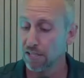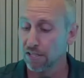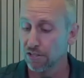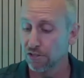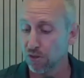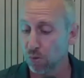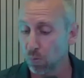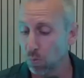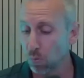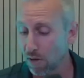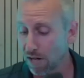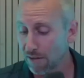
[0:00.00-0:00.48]

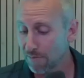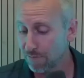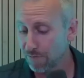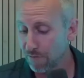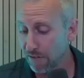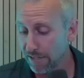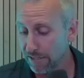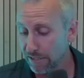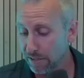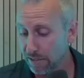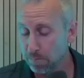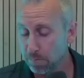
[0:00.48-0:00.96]
So what I'm
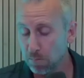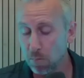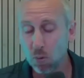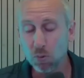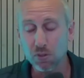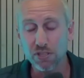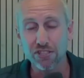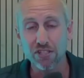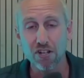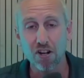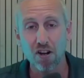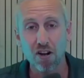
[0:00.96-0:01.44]
finding
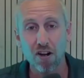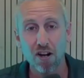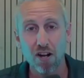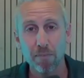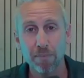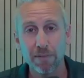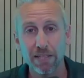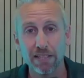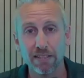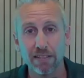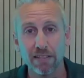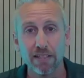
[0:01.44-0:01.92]
most
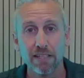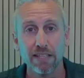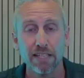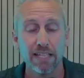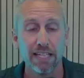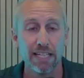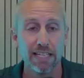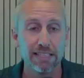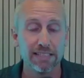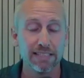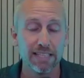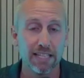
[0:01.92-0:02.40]
common
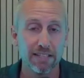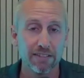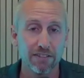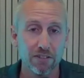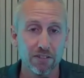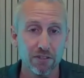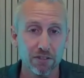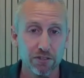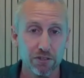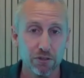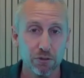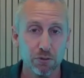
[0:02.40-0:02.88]
is that
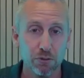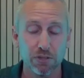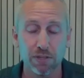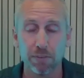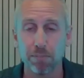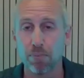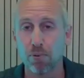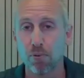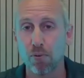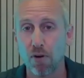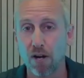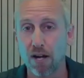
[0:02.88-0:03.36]
they'll use a
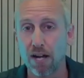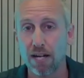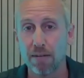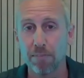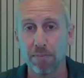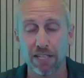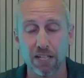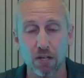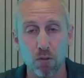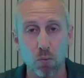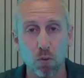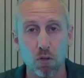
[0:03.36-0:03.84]
prime,
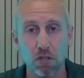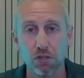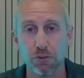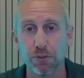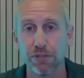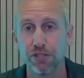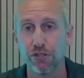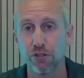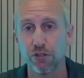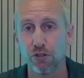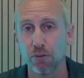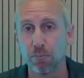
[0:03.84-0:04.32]
like a Wall
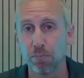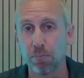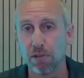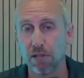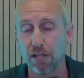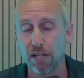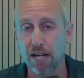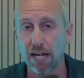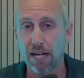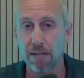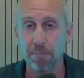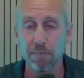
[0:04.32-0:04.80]
Street Journal
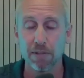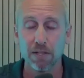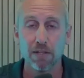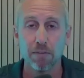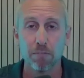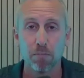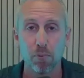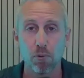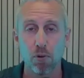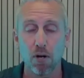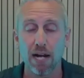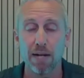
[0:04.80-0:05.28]

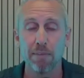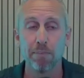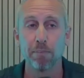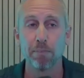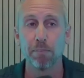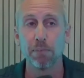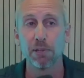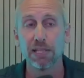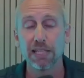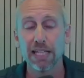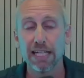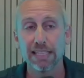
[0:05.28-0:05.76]
prime
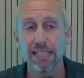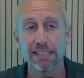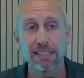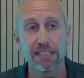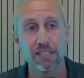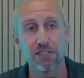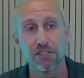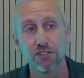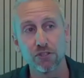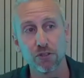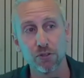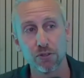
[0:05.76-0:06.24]
plus
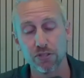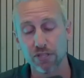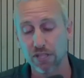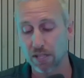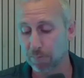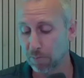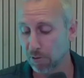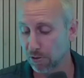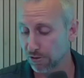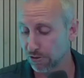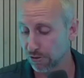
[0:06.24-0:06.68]
a certain number.